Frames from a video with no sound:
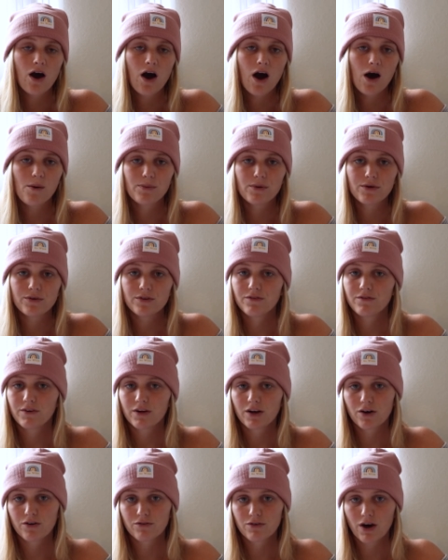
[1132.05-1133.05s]
upload the
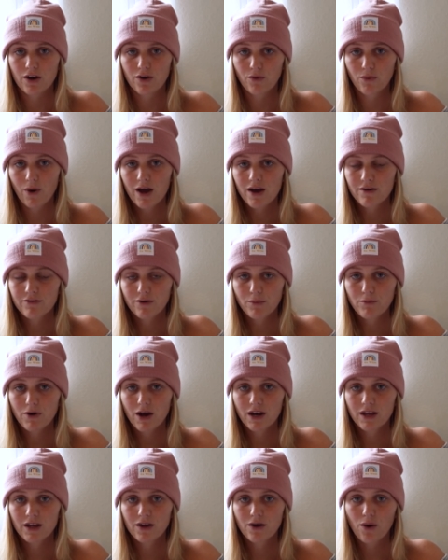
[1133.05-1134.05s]
video right away if I'm
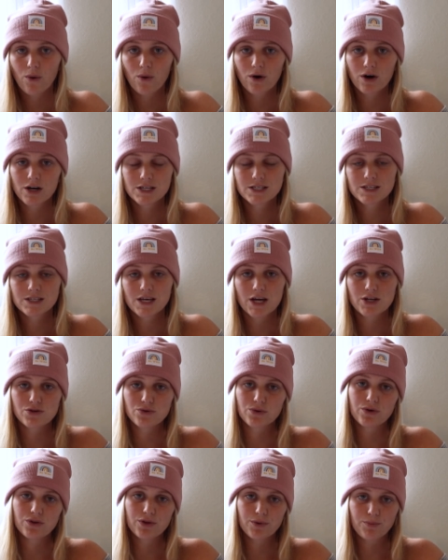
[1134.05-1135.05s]
ready, or
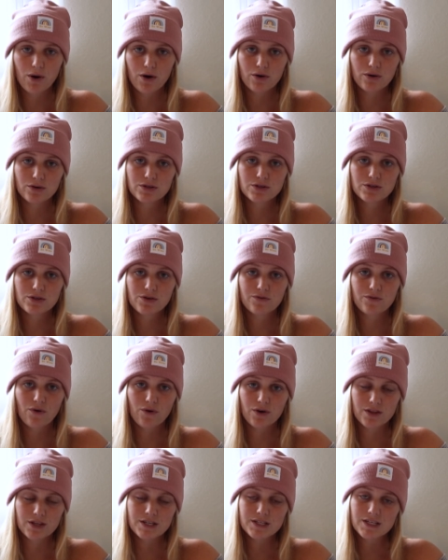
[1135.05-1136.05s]
schedule the post
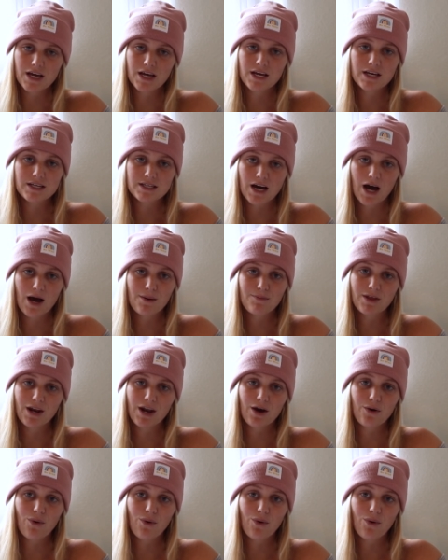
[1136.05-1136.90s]
for the date and time that I